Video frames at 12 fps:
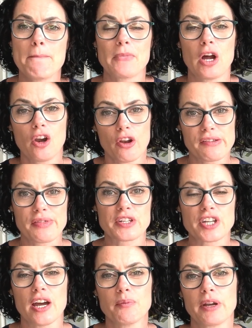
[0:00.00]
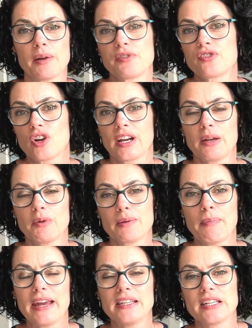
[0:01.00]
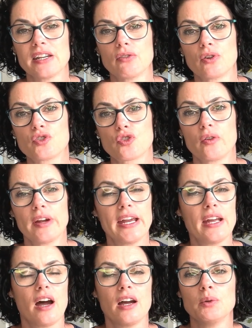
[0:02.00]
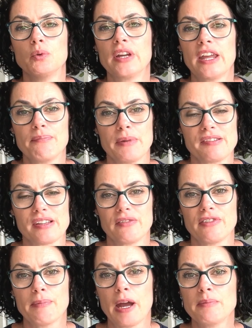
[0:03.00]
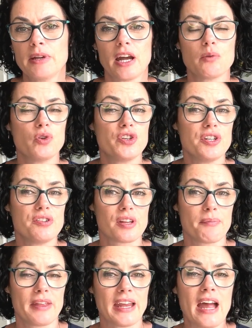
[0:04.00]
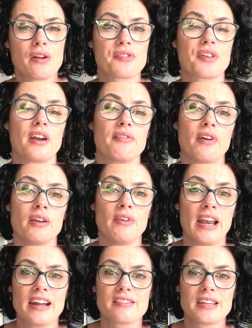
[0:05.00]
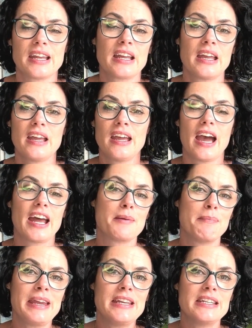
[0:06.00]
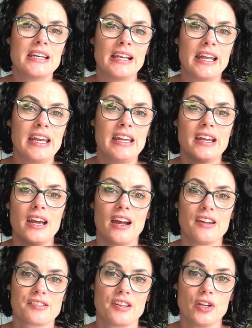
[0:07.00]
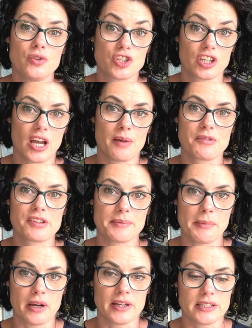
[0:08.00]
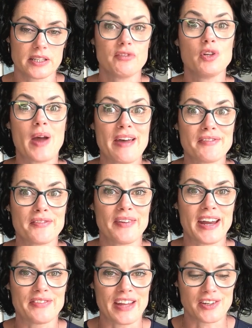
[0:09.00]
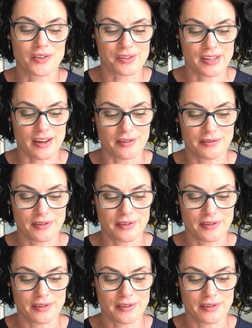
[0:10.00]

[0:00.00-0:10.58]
A lot of the time when I'm struggling with a painting or a drawing, I will give myself a moment, I will do something else that I find relaxing, and immediately a solution comes to mind. Have you ever found that yourself?